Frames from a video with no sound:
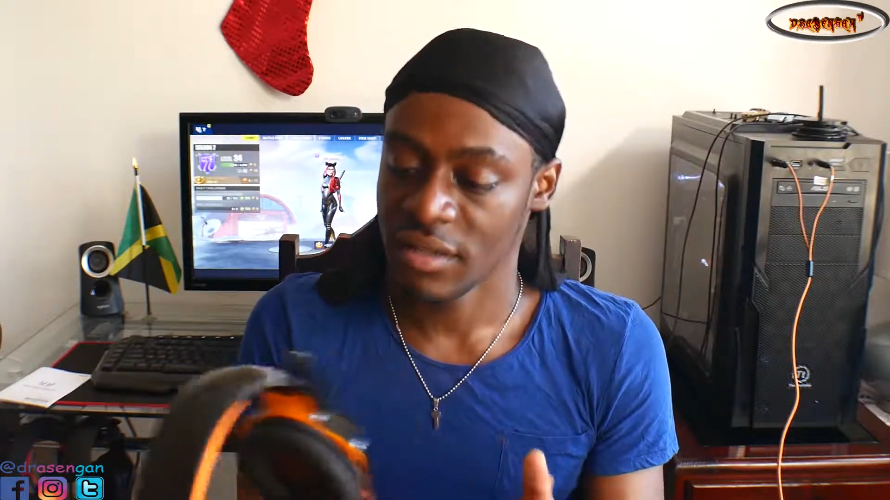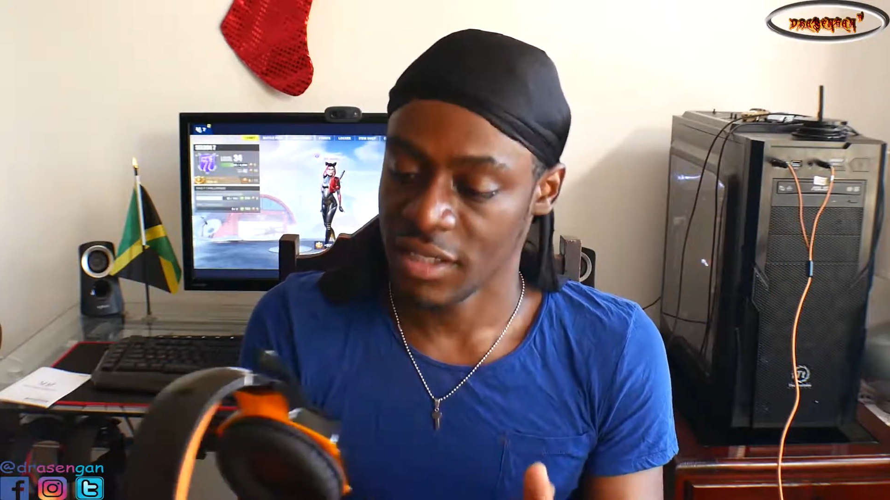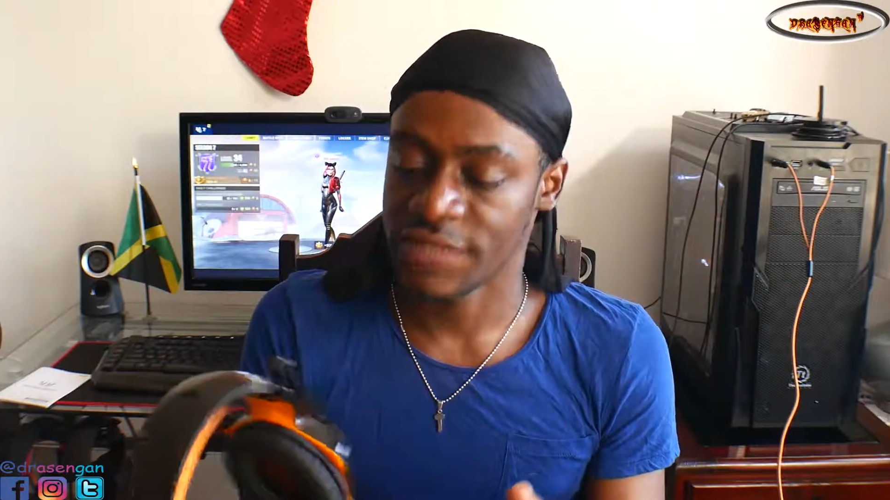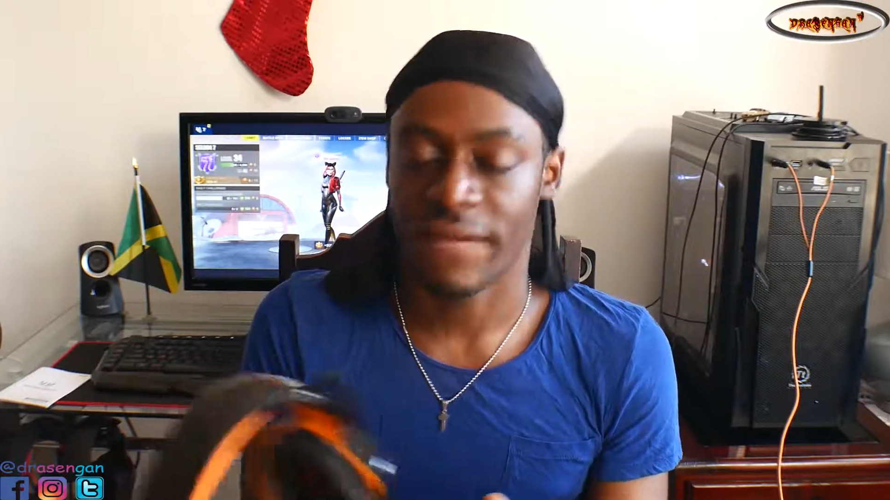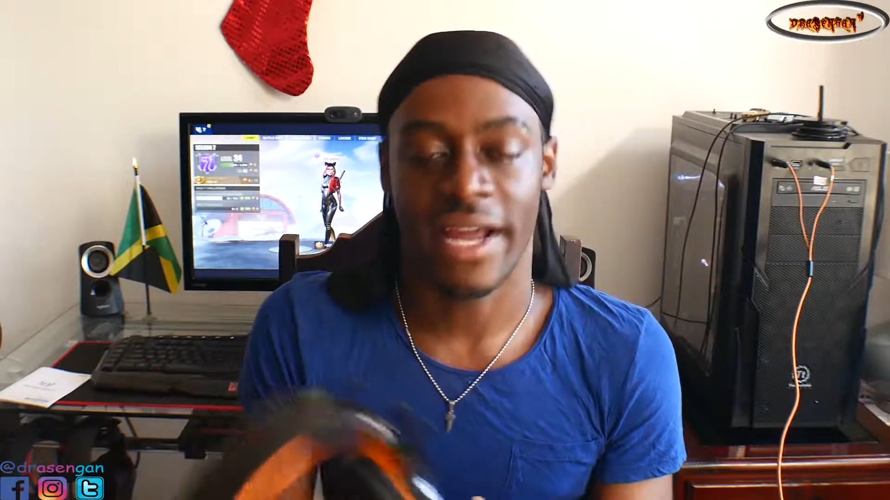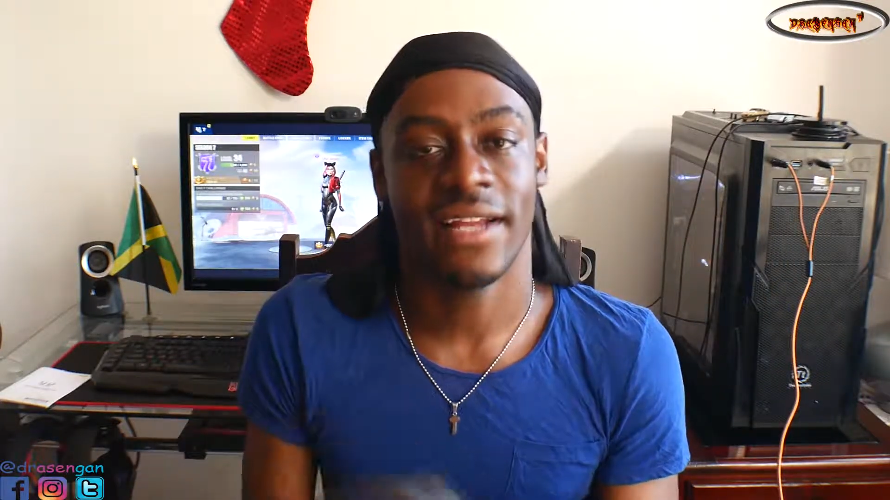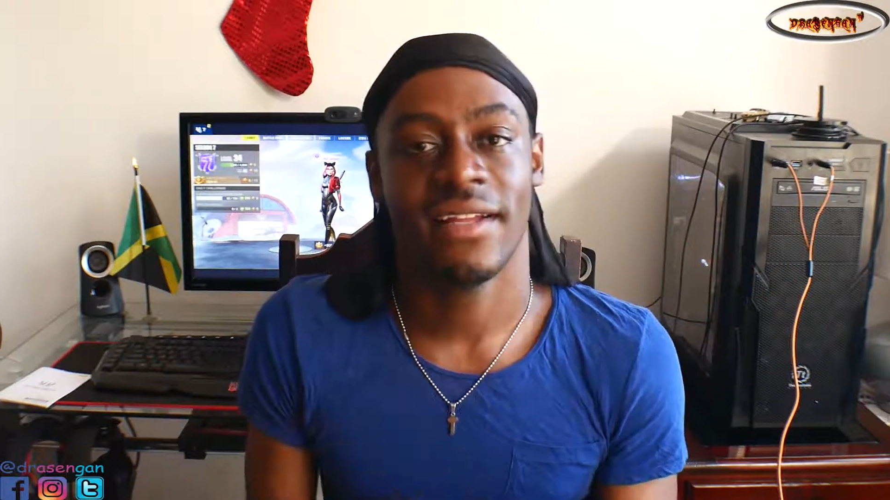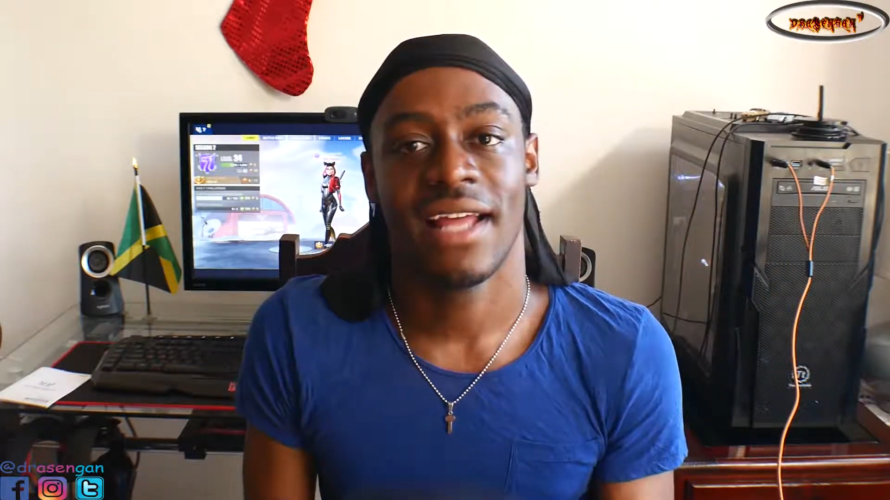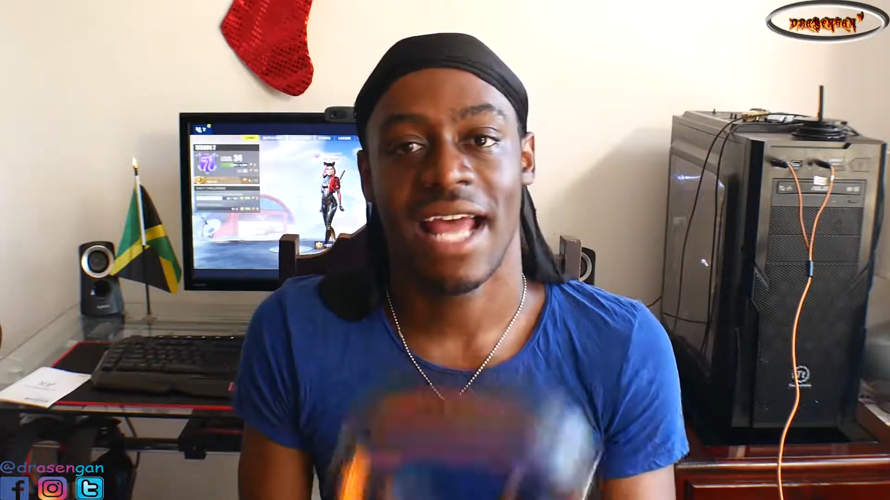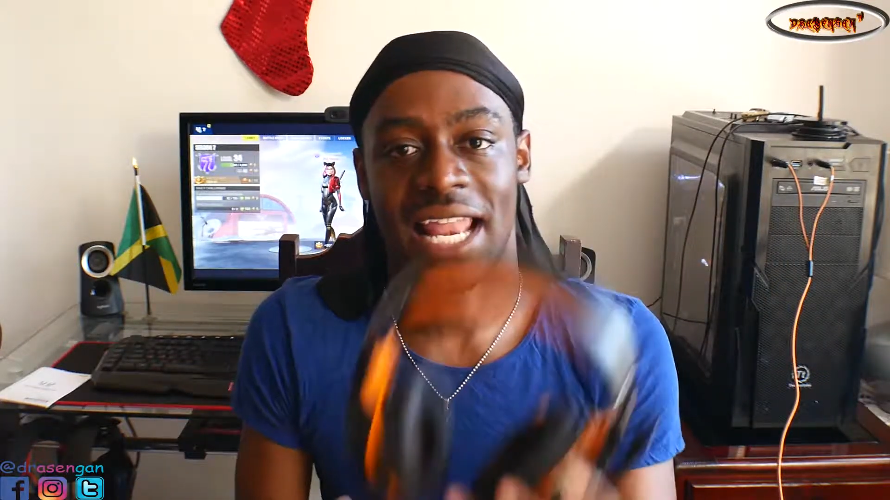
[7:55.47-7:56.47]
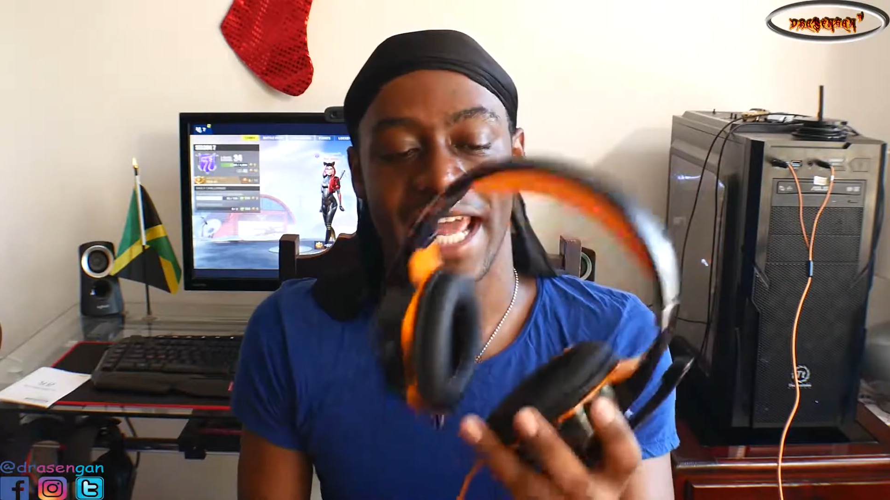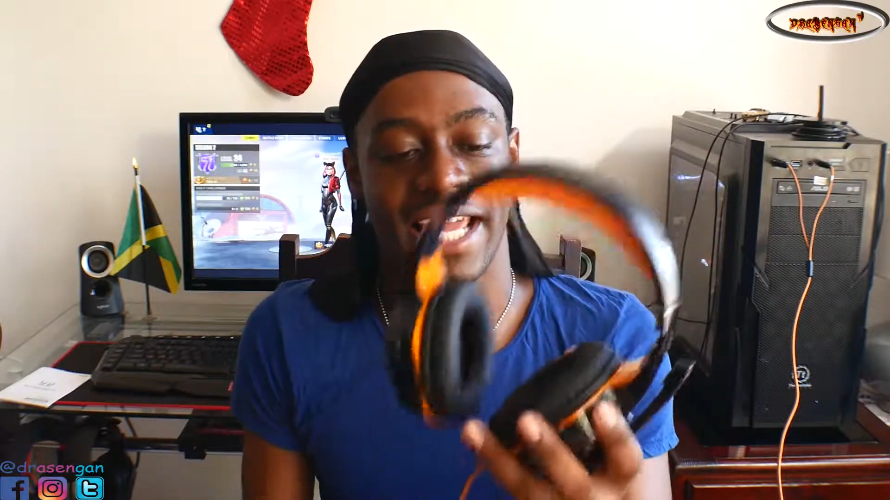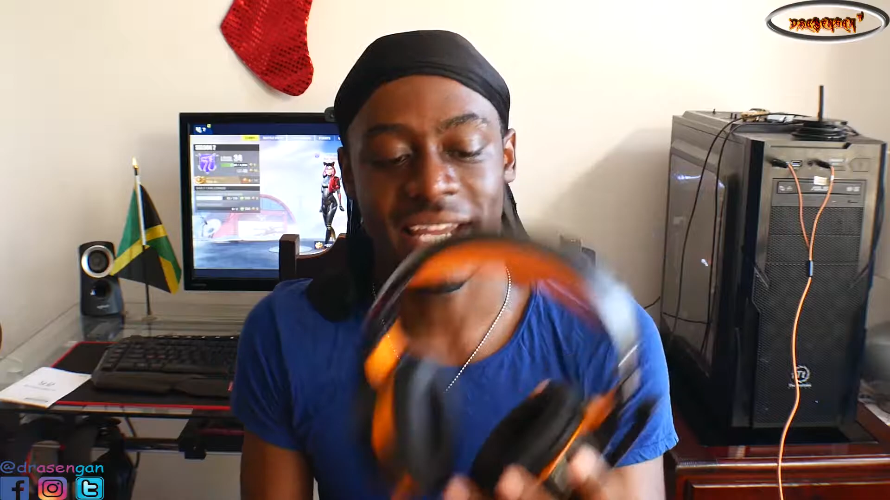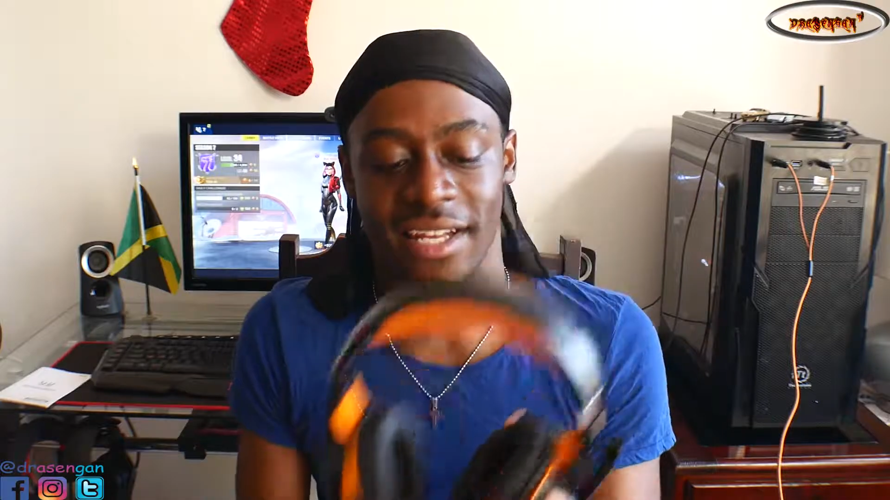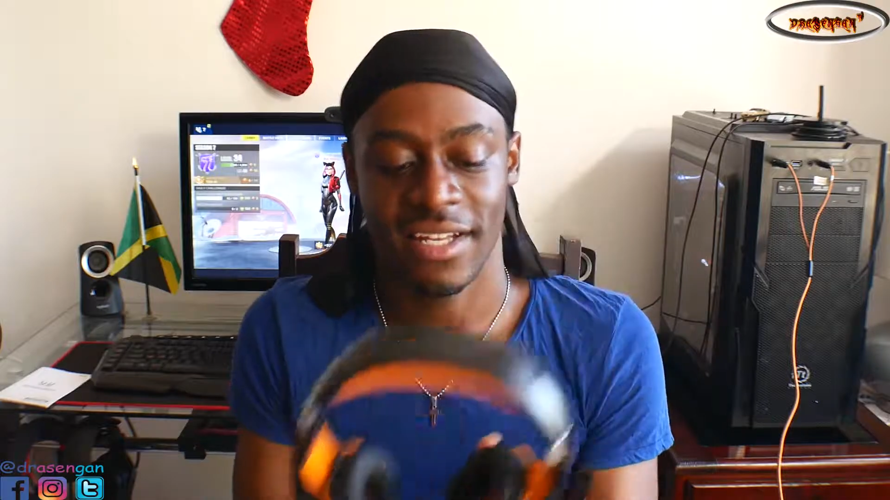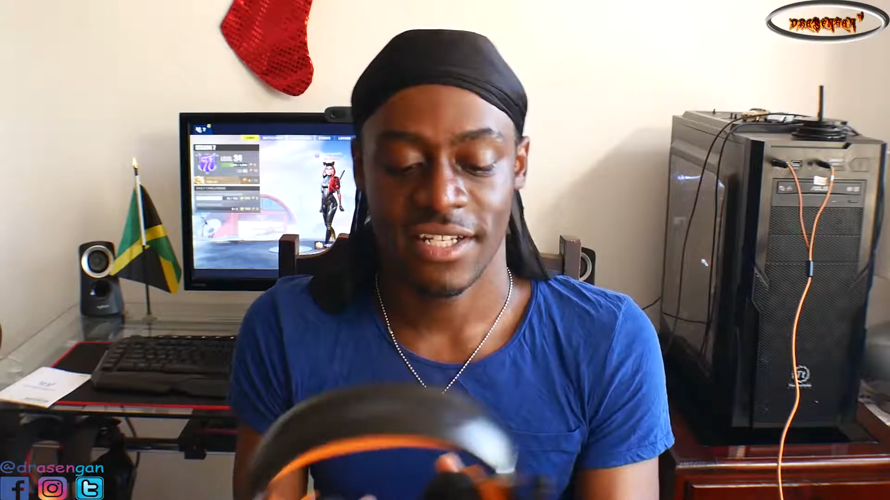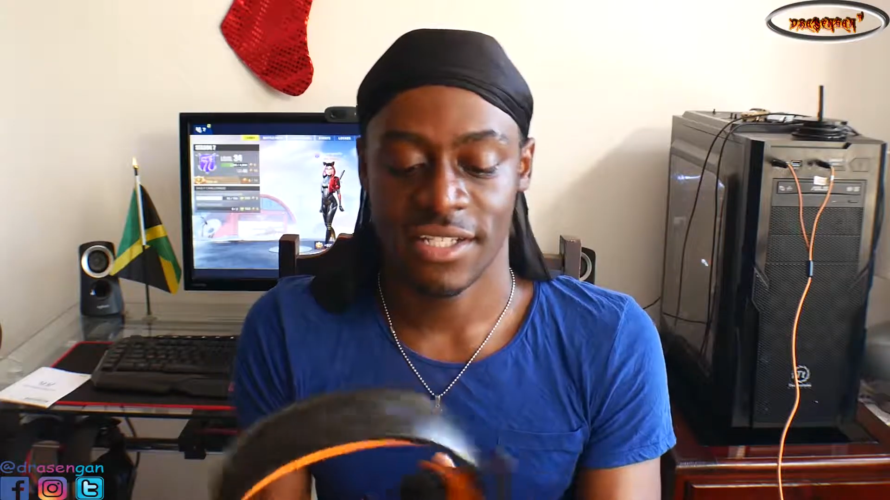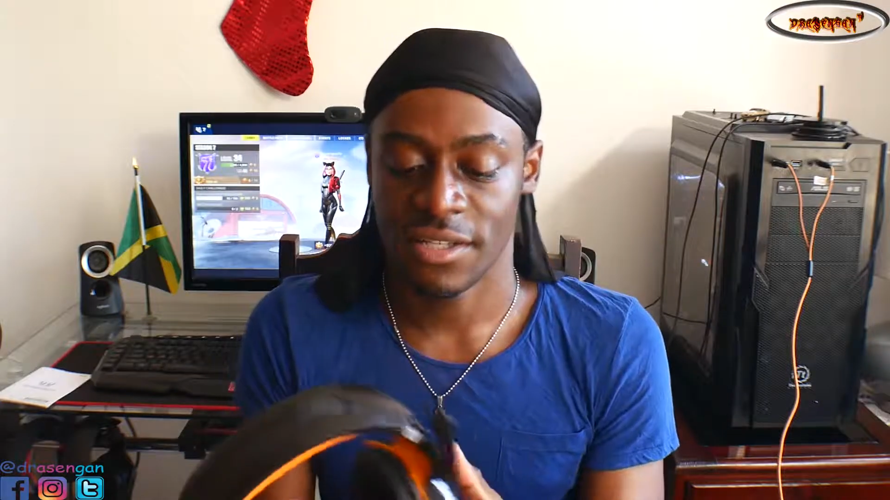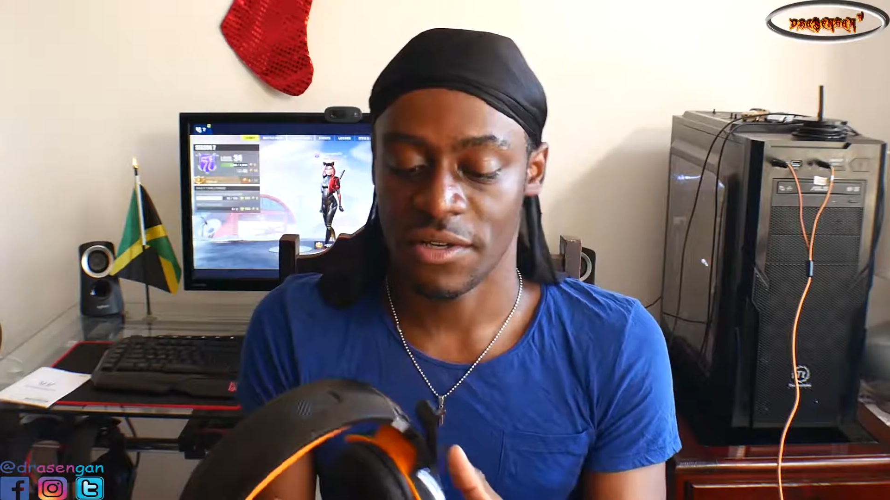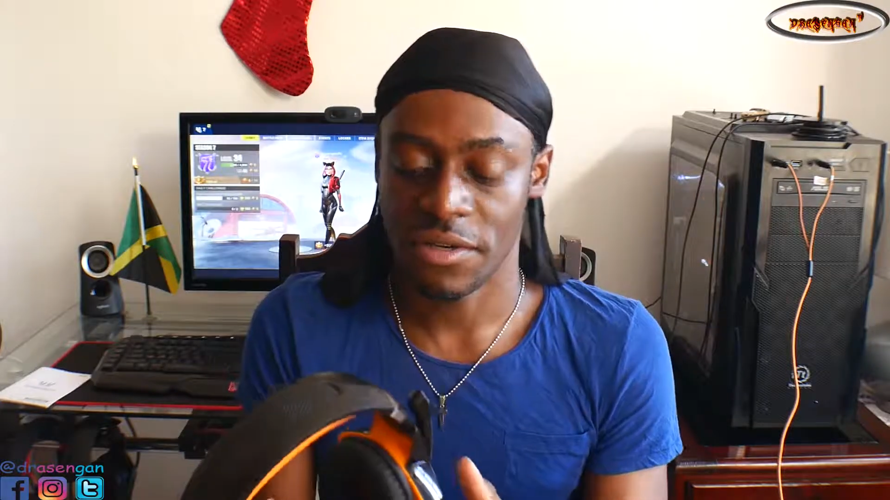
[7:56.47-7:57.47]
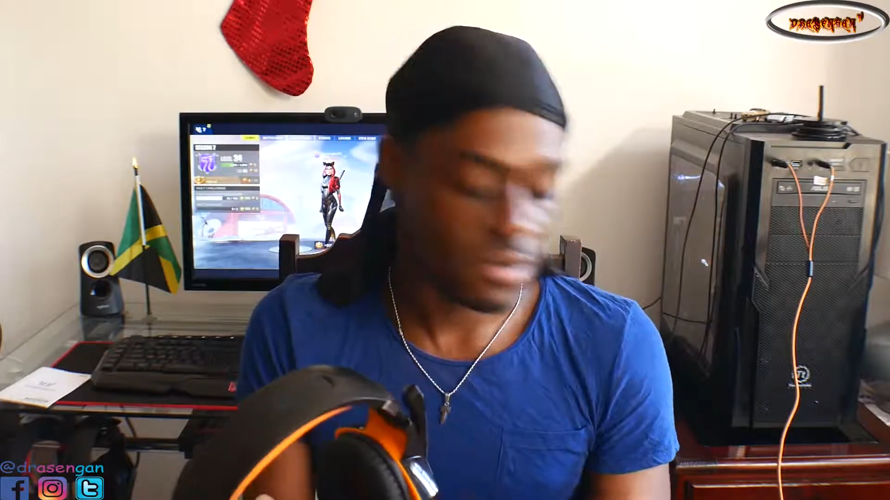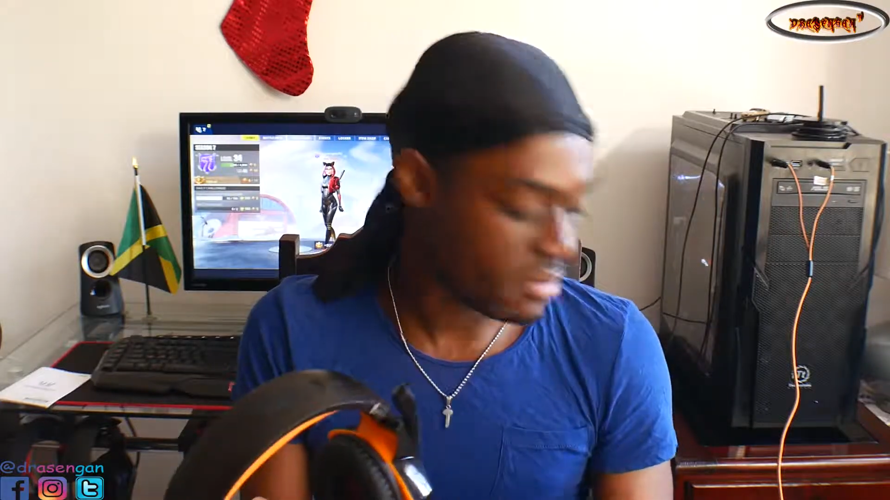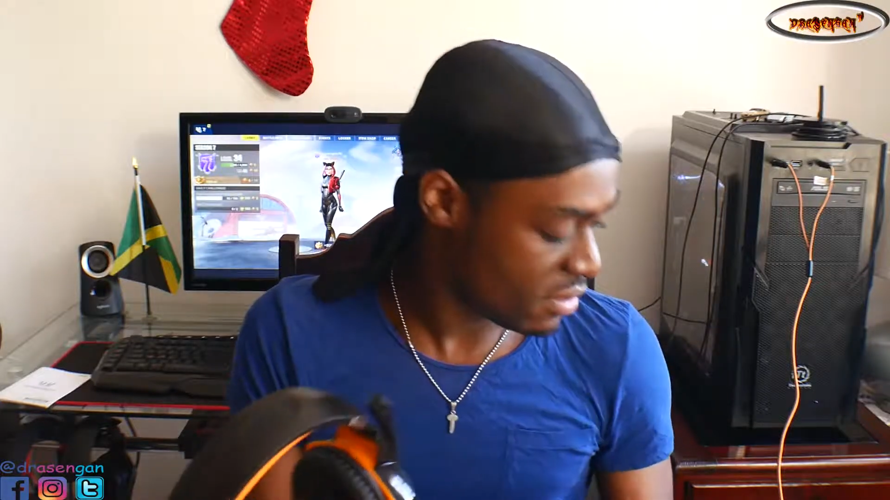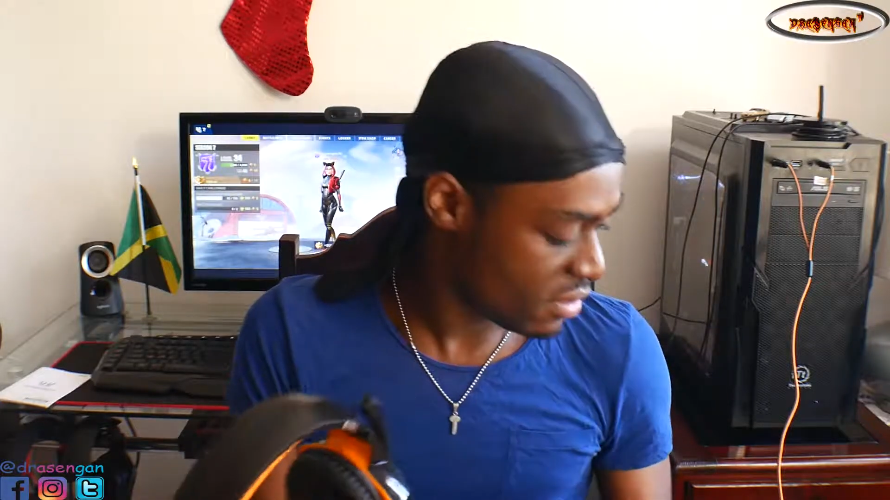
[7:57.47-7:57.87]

It's fine. I like it. So